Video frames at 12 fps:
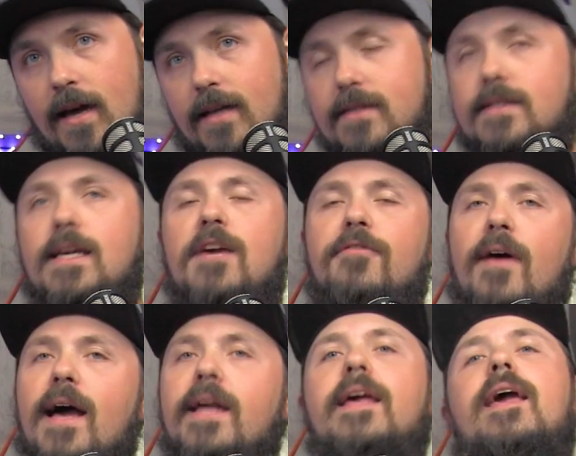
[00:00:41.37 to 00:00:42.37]
and see if
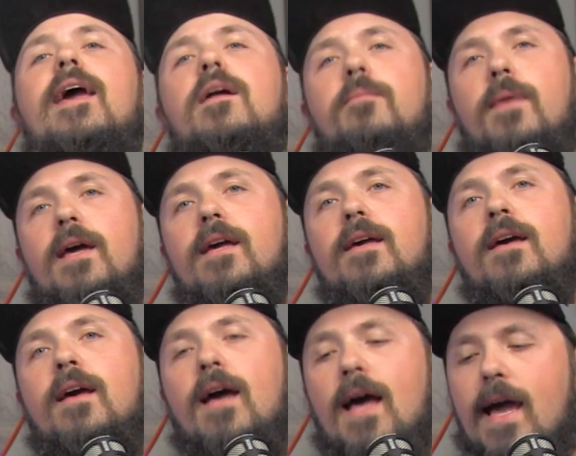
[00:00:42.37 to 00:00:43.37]
I can't make
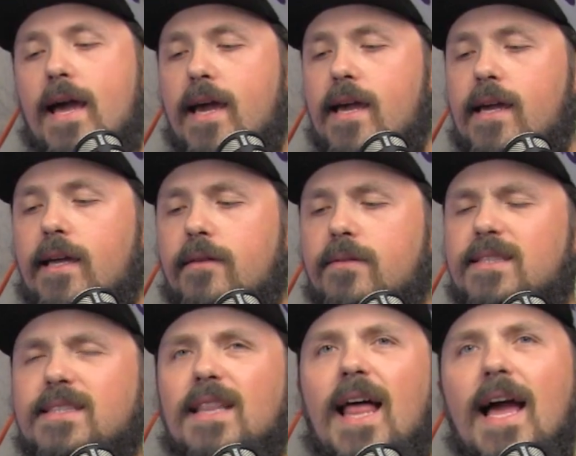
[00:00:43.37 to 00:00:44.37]
a
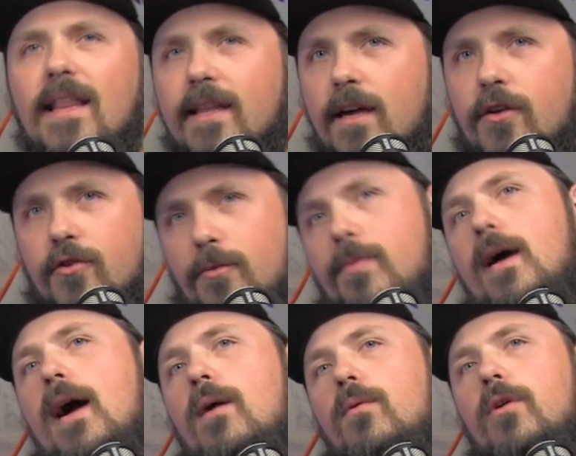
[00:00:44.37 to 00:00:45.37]
slightly
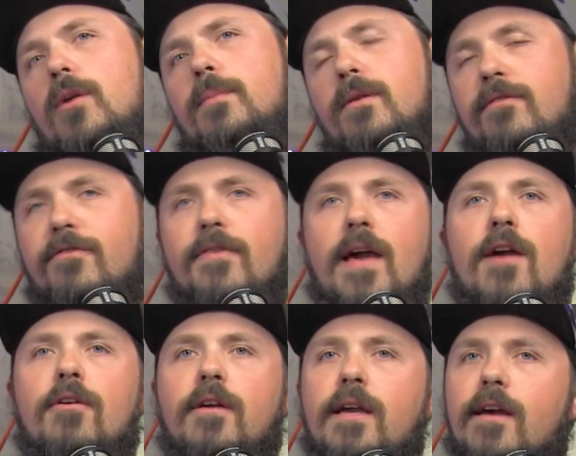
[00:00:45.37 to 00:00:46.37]
underpowered but
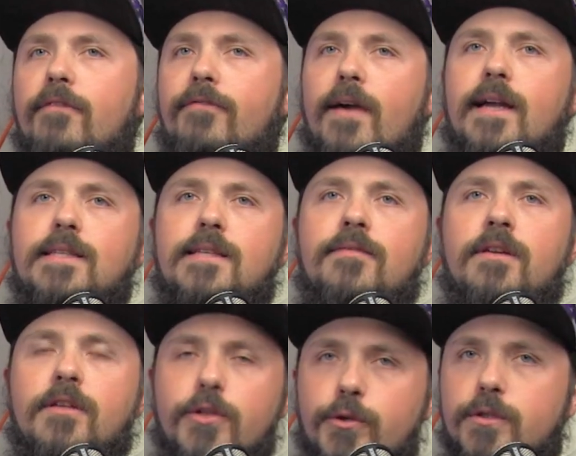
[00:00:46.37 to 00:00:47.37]
very effective
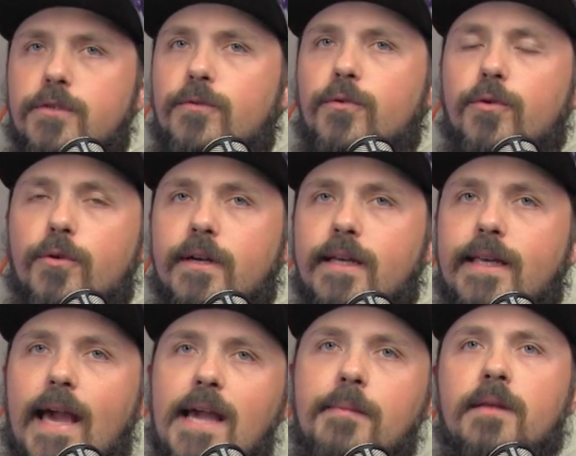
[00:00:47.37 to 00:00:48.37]
and useful
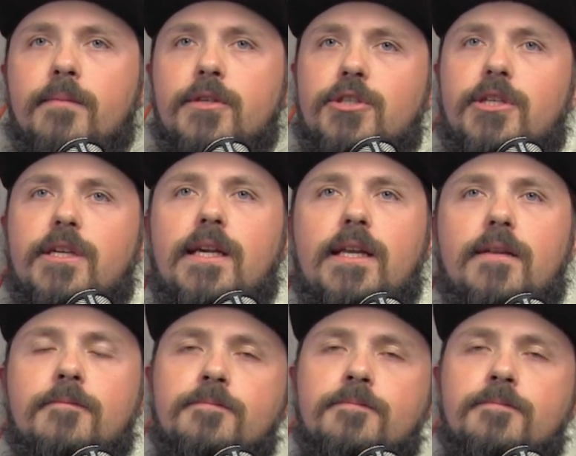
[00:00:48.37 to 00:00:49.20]
gaming machine